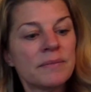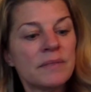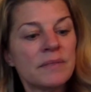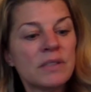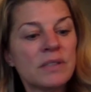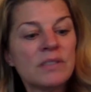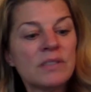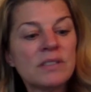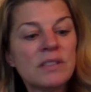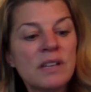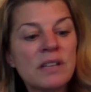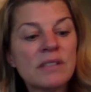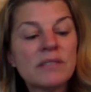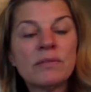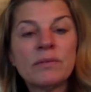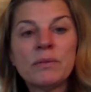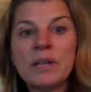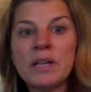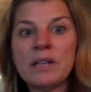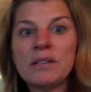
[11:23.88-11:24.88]
There's lots
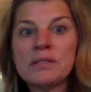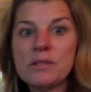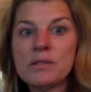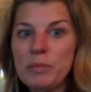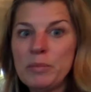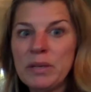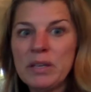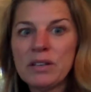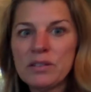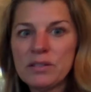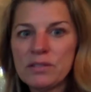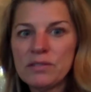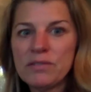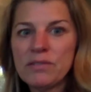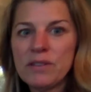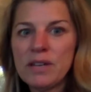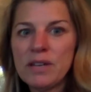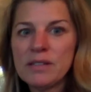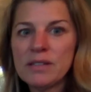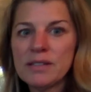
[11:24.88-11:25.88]
of ways to be a good
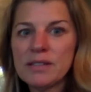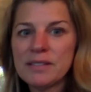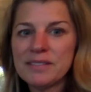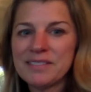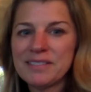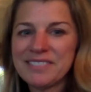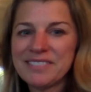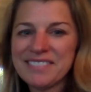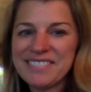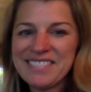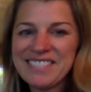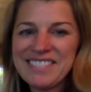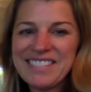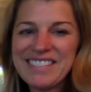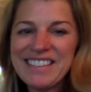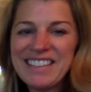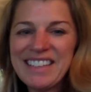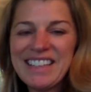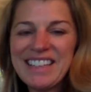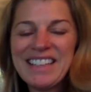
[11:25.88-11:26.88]
friend.
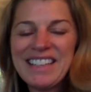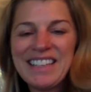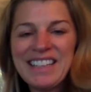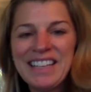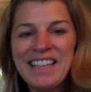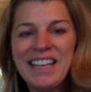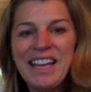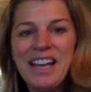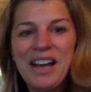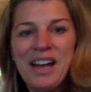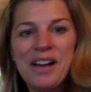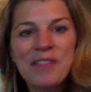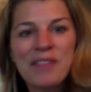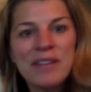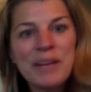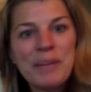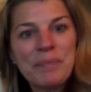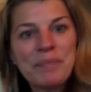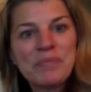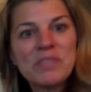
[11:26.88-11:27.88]
All
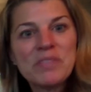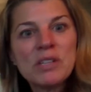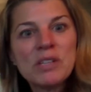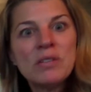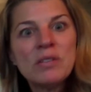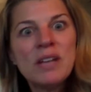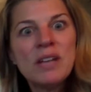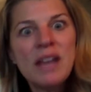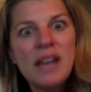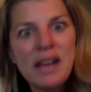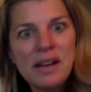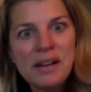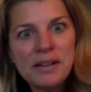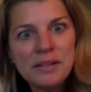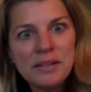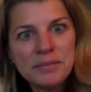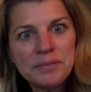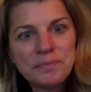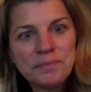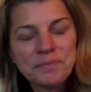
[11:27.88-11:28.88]
right, so
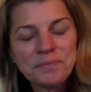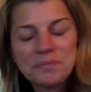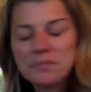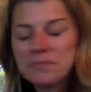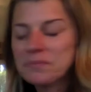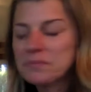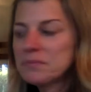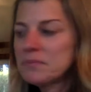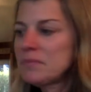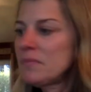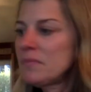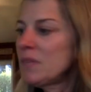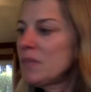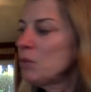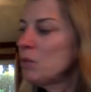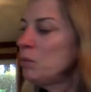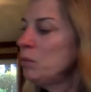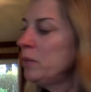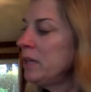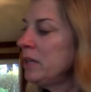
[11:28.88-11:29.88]
now
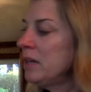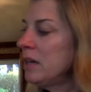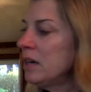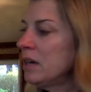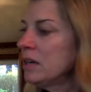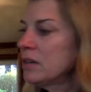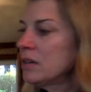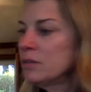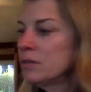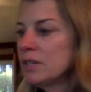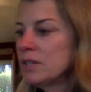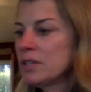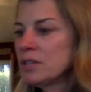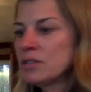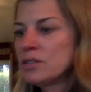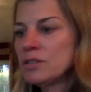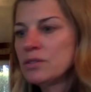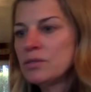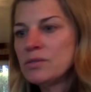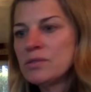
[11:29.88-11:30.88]
we are going
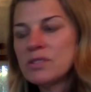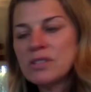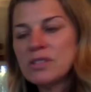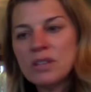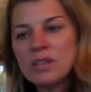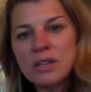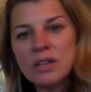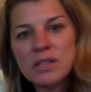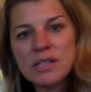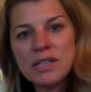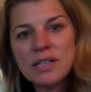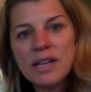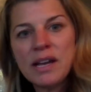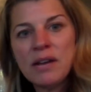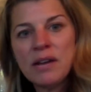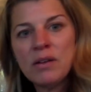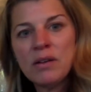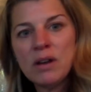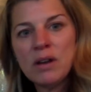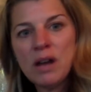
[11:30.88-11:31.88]
to start
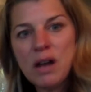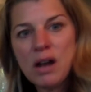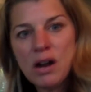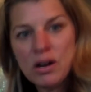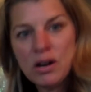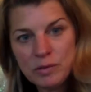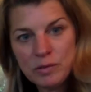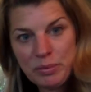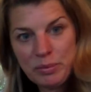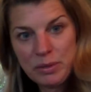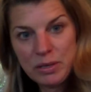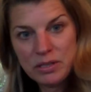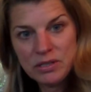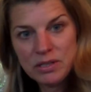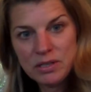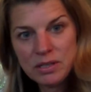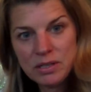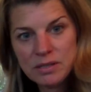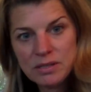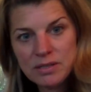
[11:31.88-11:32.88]
our art
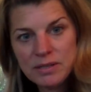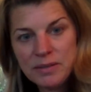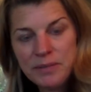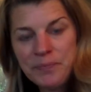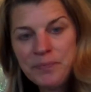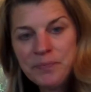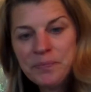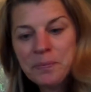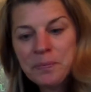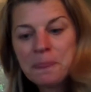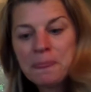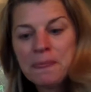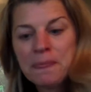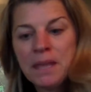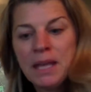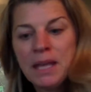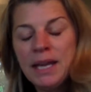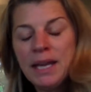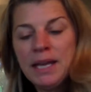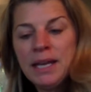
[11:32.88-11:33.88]
project.
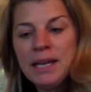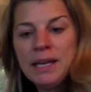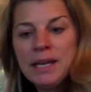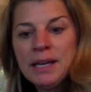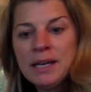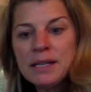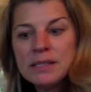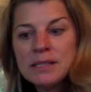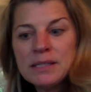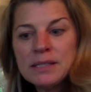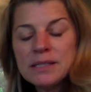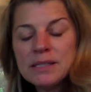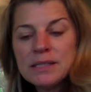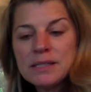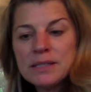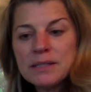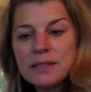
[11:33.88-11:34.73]
And